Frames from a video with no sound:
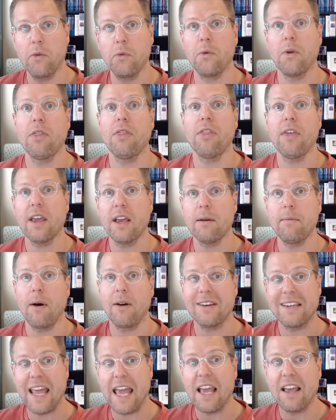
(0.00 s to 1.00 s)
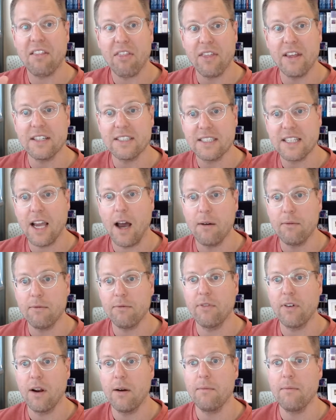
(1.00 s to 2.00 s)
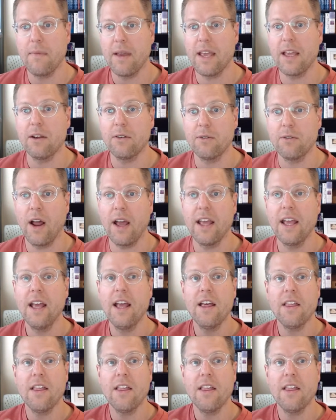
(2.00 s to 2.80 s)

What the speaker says: When we think about take this cup from me, right?